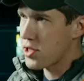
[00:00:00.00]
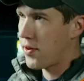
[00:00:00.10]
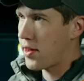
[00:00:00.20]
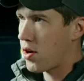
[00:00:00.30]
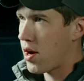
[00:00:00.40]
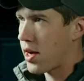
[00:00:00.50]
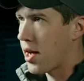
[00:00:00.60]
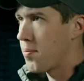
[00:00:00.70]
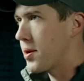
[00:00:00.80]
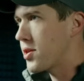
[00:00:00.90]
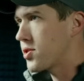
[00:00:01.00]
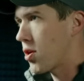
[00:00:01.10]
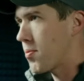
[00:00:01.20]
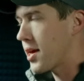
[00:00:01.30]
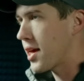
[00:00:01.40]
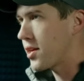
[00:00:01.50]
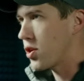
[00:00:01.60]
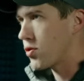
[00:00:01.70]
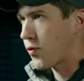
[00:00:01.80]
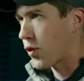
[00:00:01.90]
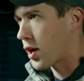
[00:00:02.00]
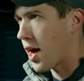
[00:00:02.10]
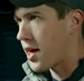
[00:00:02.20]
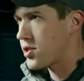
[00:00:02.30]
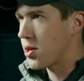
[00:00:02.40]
of other uh, companies that are making you know different kinds,